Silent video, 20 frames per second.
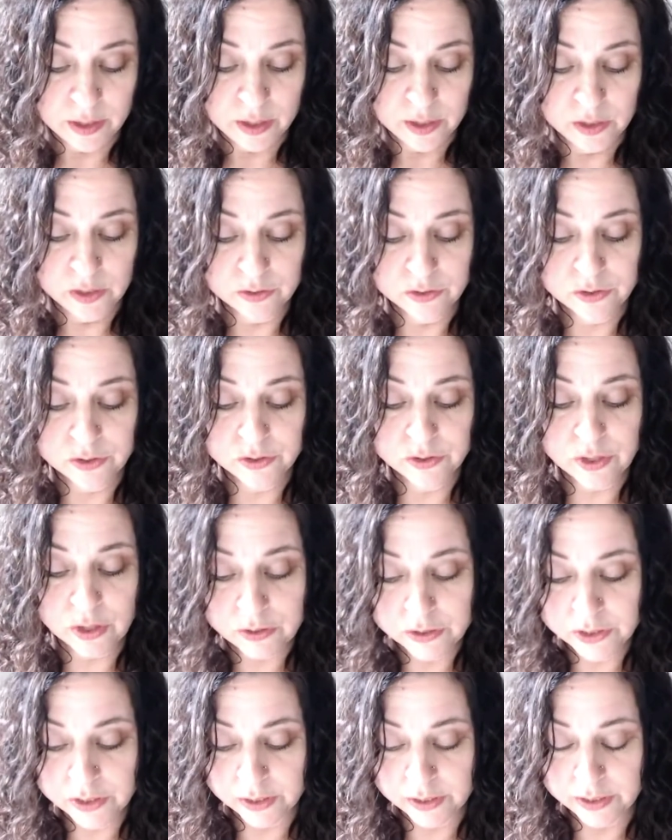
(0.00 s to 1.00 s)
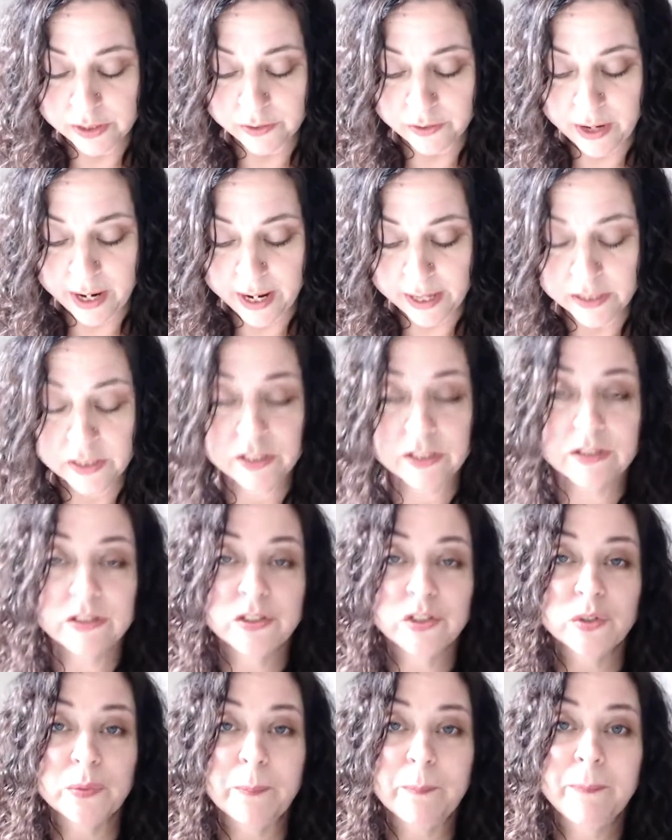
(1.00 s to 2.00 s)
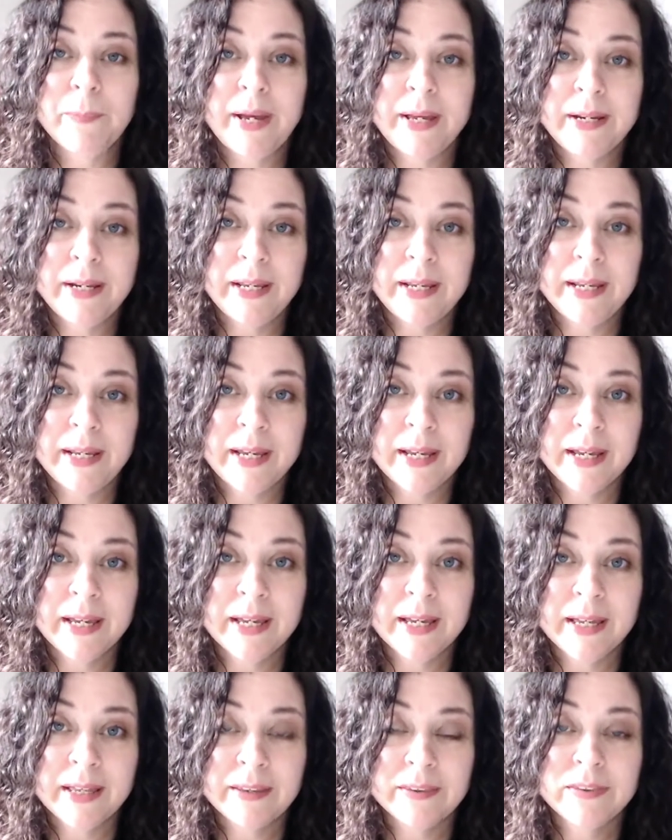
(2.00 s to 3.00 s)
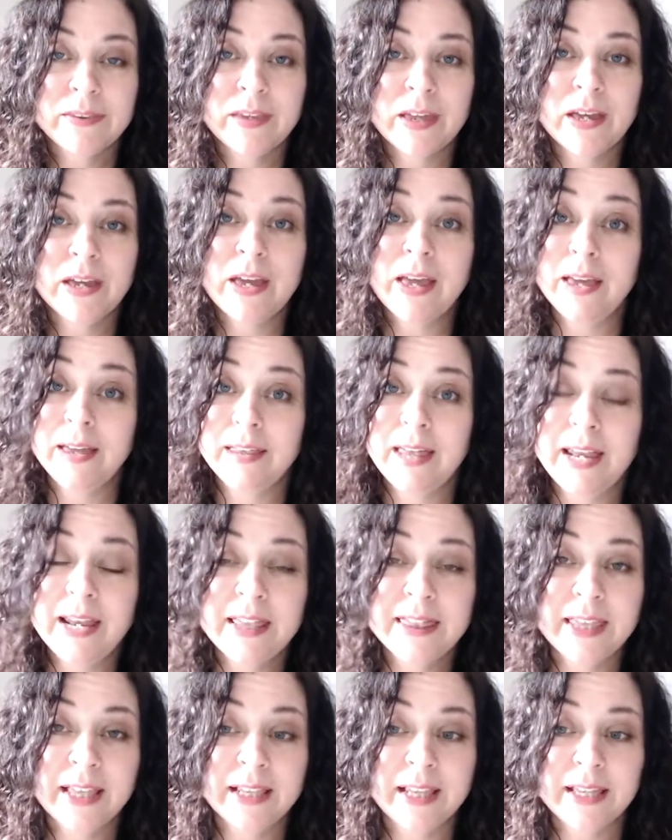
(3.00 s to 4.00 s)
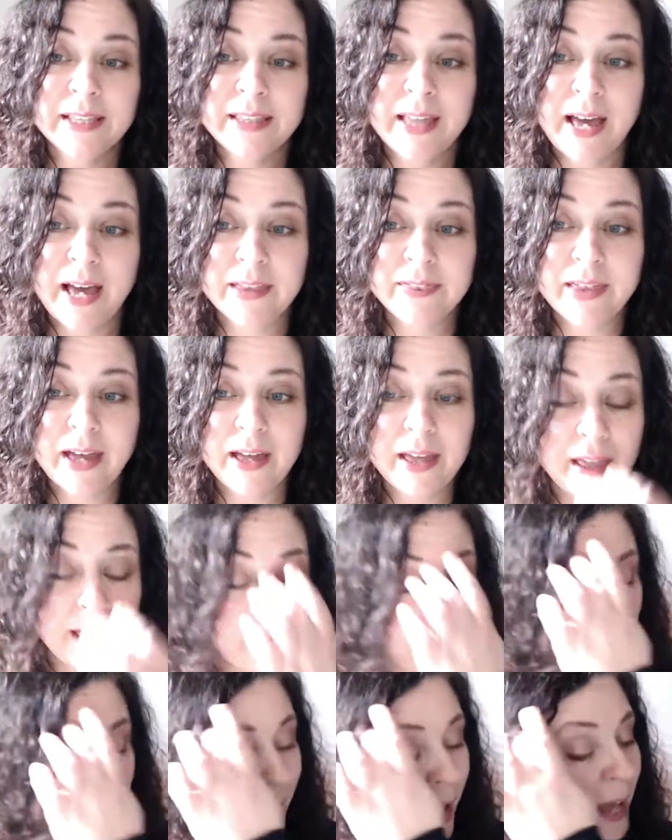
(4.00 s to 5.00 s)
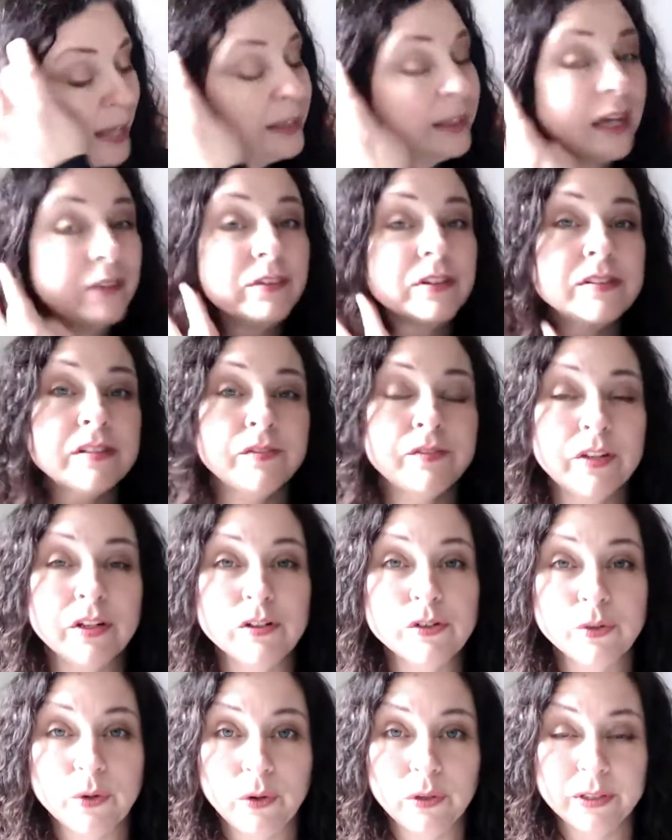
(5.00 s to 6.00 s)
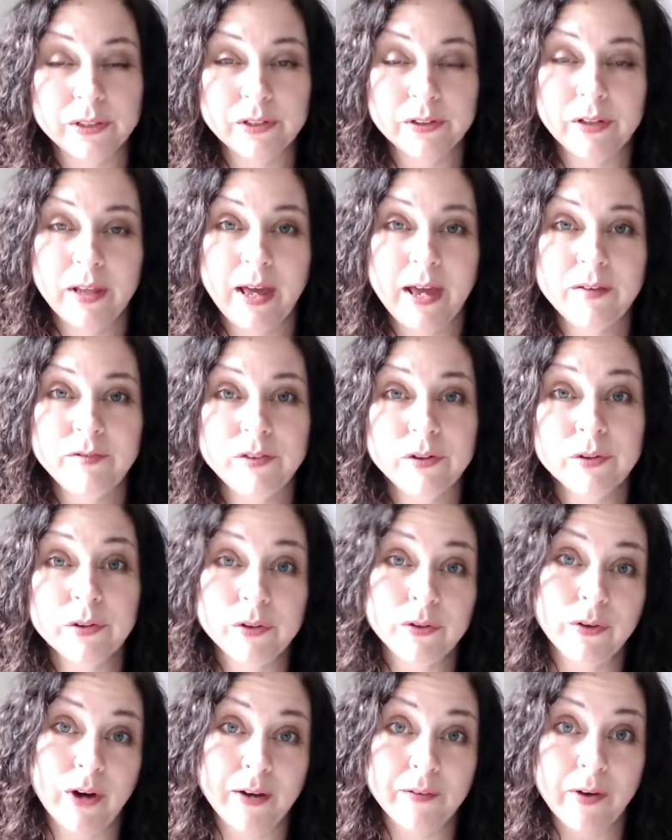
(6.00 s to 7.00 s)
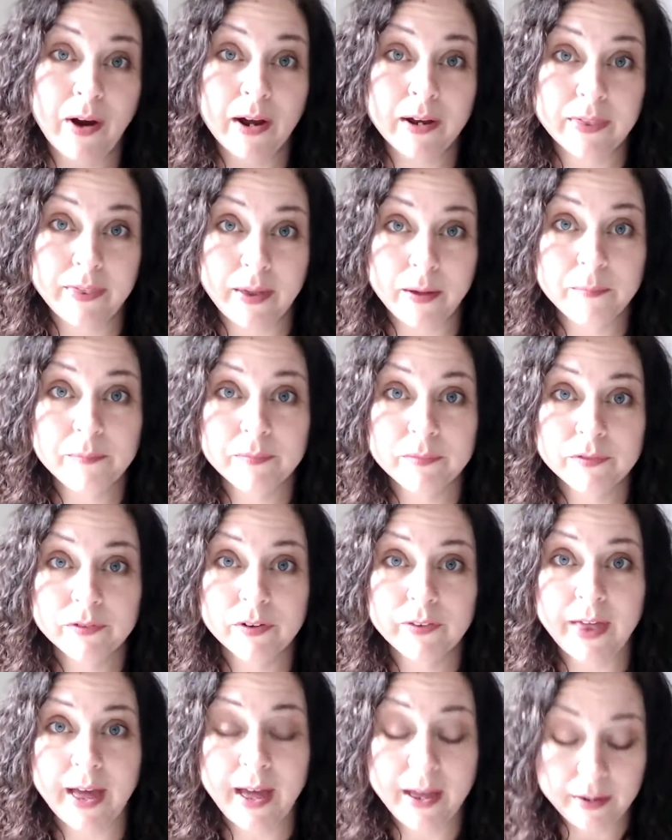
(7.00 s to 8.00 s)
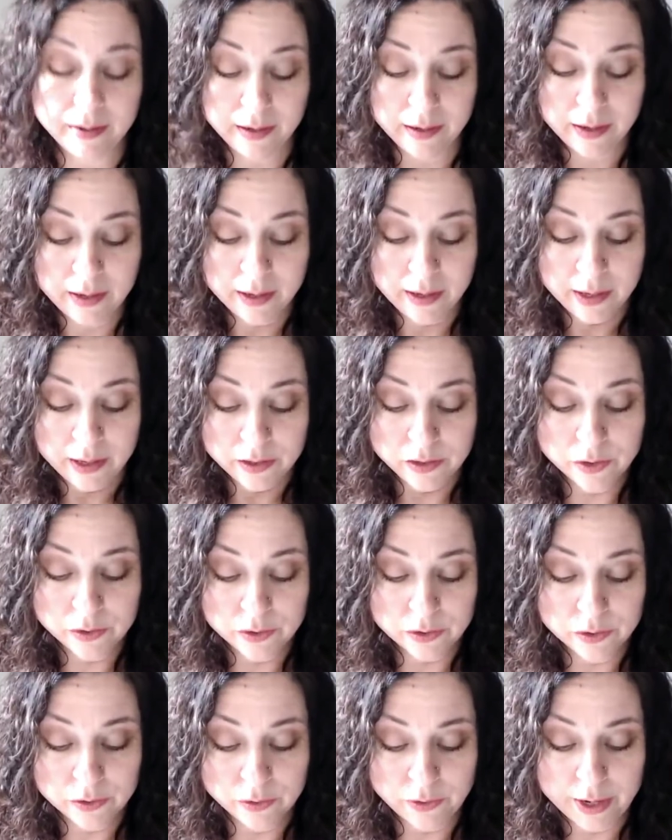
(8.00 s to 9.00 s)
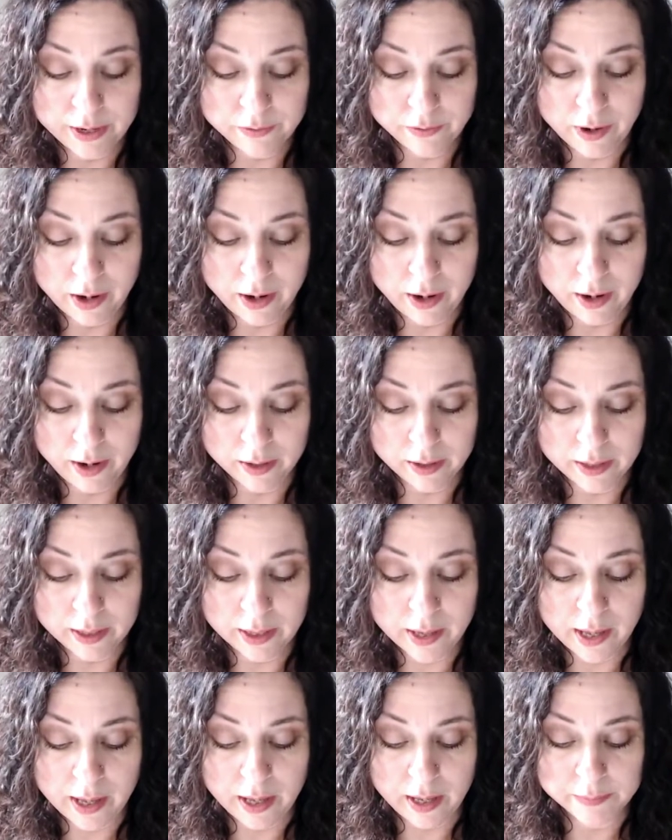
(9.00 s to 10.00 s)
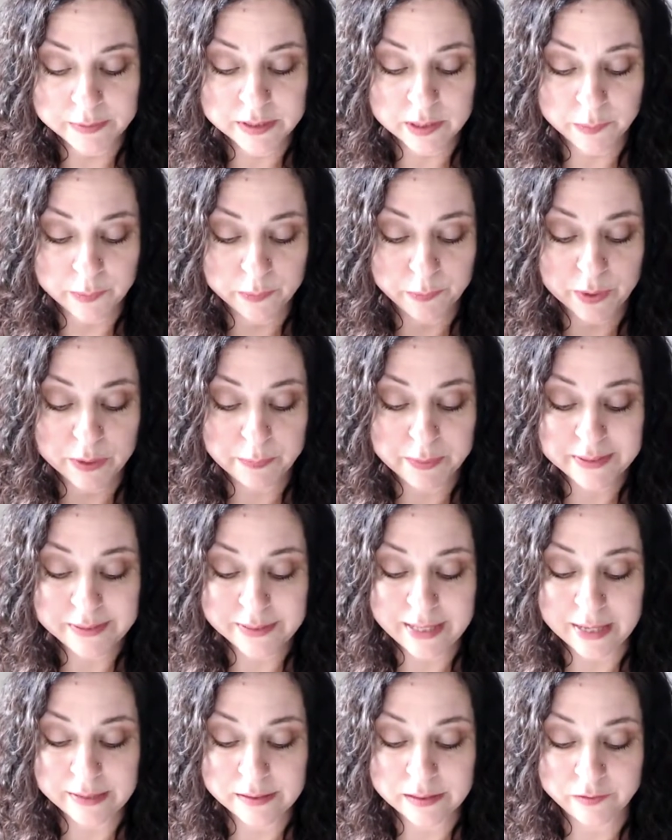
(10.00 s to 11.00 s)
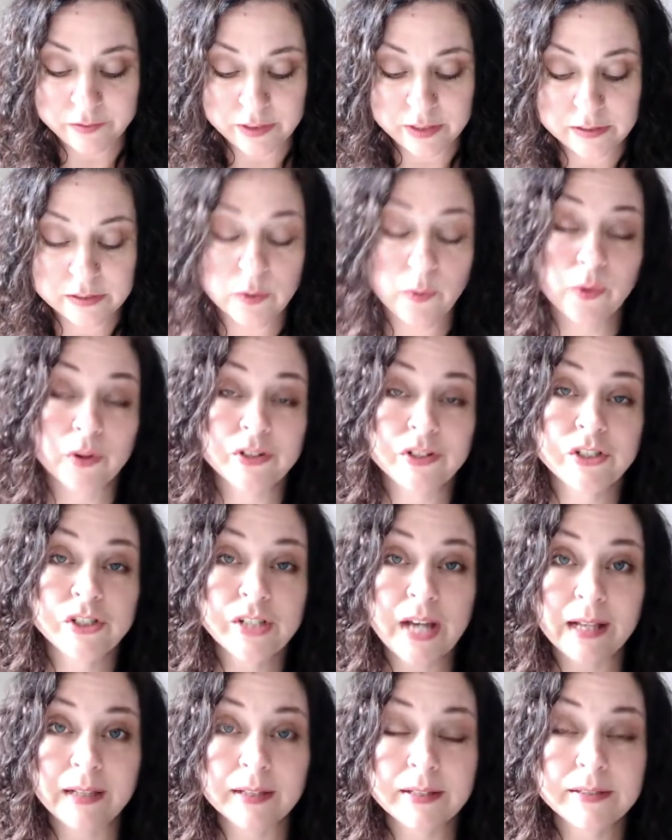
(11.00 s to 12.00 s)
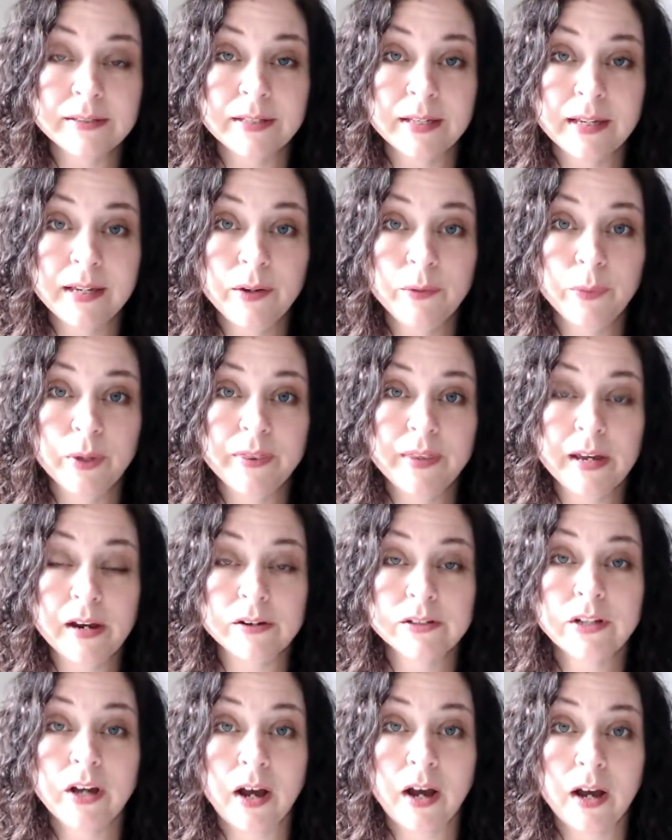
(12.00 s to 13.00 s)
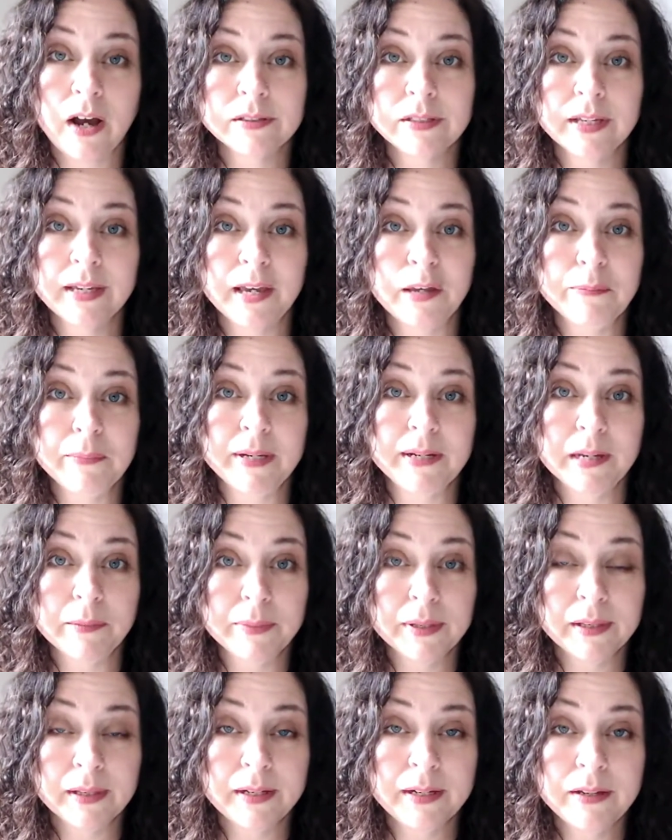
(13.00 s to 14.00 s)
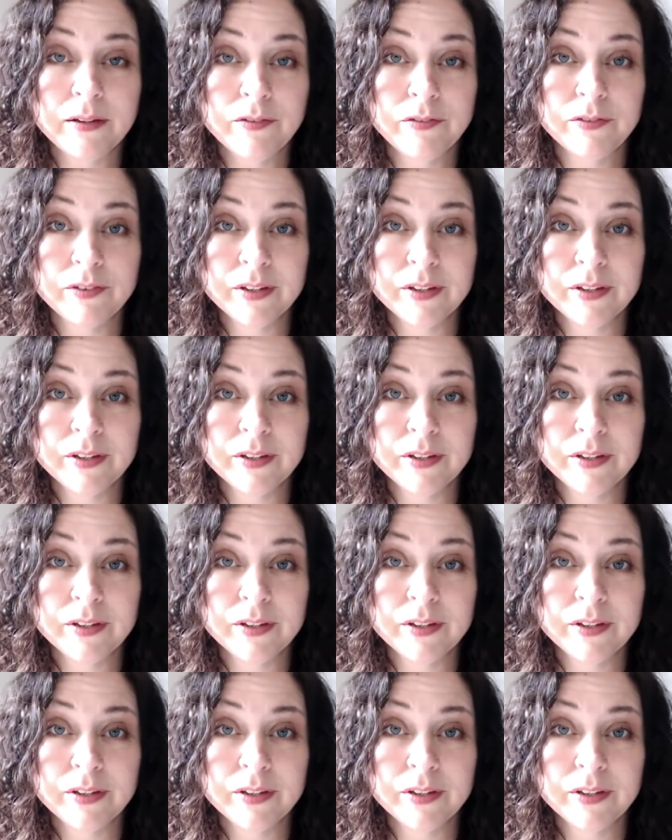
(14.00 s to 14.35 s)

your social interactions, your money, anything like that, high levels of control in your life, you could gray rock them for that. You could gray rock uh, someone with possessiveness or jealousy when they are toxic and manipulative.